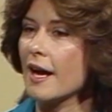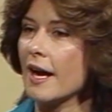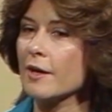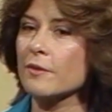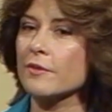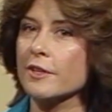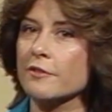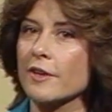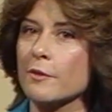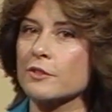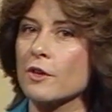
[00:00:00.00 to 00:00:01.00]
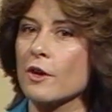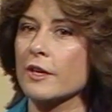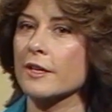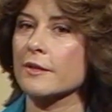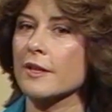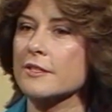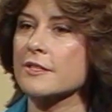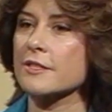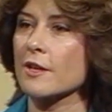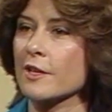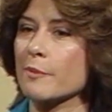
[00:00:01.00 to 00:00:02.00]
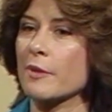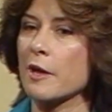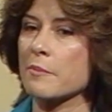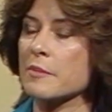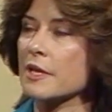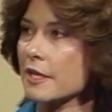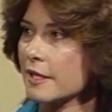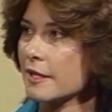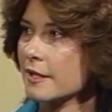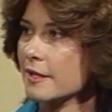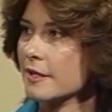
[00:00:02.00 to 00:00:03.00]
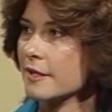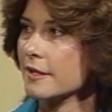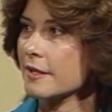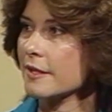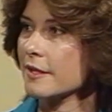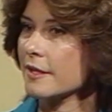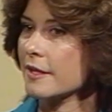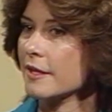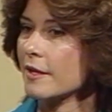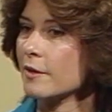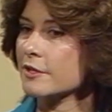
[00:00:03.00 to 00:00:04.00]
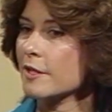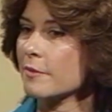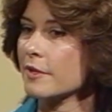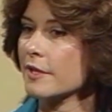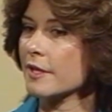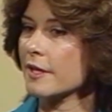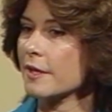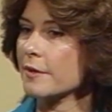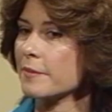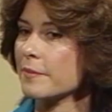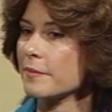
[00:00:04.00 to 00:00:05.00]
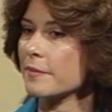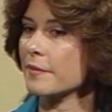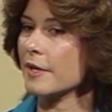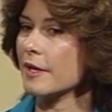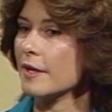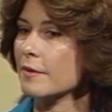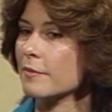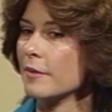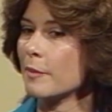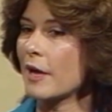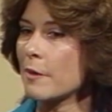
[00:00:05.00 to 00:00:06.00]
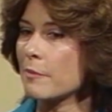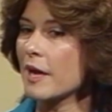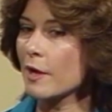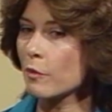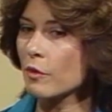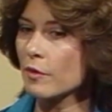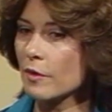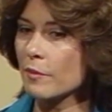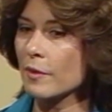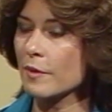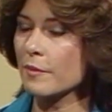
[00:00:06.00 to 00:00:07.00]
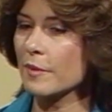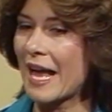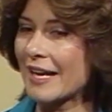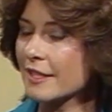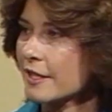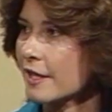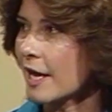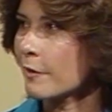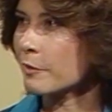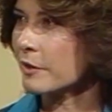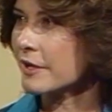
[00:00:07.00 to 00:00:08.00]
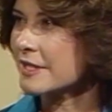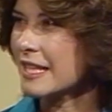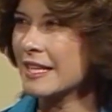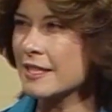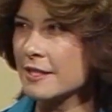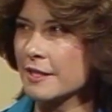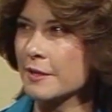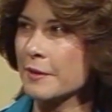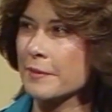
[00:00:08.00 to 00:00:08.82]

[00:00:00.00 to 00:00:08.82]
I don't think if I were talking necessarily about me or something uh, about my uh, uh, acting, I would be as easy